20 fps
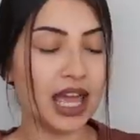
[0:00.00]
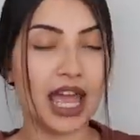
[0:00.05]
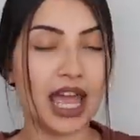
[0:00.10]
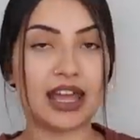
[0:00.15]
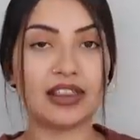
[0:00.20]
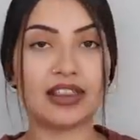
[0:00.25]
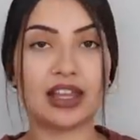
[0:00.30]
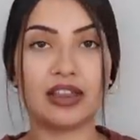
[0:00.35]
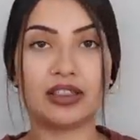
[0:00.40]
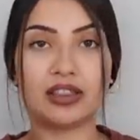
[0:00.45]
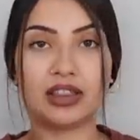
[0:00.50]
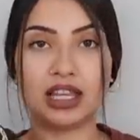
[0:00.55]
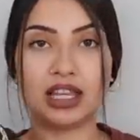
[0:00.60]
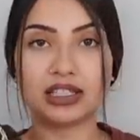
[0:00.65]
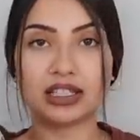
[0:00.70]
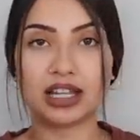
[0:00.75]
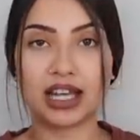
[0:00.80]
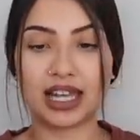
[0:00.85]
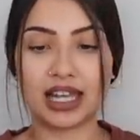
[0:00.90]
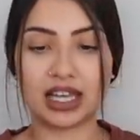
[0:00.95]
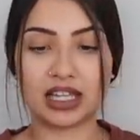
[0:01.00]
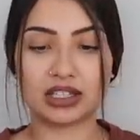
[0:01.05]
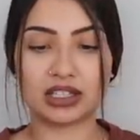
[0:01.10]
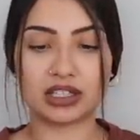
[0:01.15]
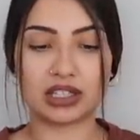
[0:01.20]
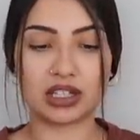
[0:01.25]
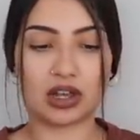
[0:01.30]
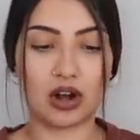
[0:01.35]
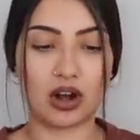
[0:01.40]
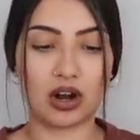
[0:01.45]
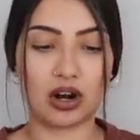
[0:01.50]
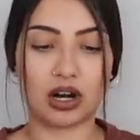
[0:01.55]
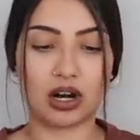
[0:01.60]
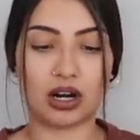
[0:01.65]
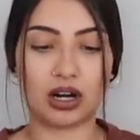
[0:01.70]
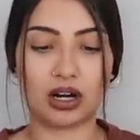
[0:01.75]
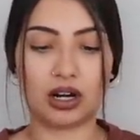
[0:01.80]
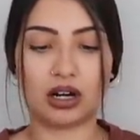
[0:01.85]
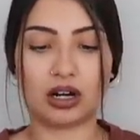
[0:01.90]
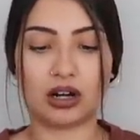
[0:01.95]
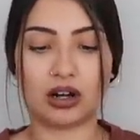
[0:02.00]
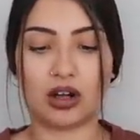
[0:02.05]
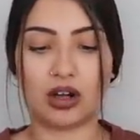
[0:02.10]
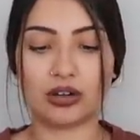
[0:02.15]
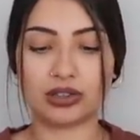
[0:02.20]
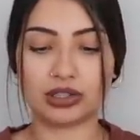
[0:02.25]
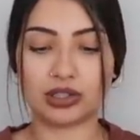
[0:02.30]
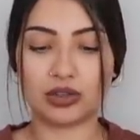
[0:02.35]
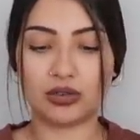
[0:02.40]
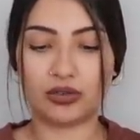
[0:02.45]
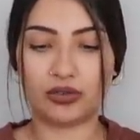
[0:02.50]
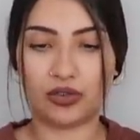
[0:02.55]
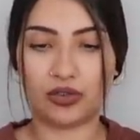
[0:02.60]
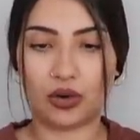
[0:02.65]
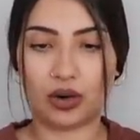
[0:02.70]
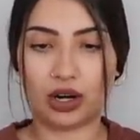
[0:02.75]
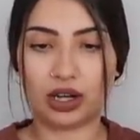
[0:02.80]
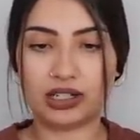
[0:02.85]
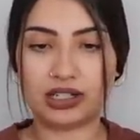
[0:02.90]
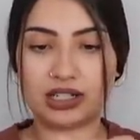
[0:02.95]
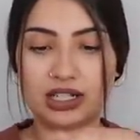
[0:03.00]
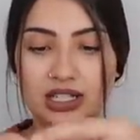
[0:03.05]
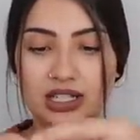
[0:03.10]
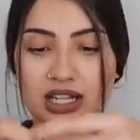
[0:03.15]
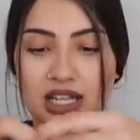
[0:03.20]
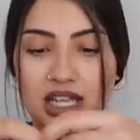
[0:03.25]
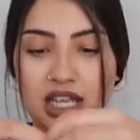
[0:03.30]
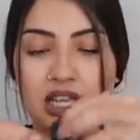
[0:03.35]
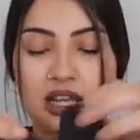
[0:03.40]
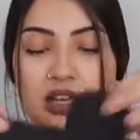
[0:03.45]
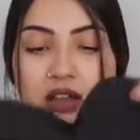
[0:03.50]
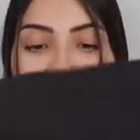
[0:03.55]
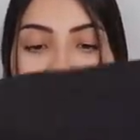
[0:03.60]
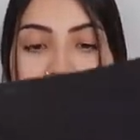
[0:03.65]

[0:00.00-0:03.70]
and then these leggings are also for Disney,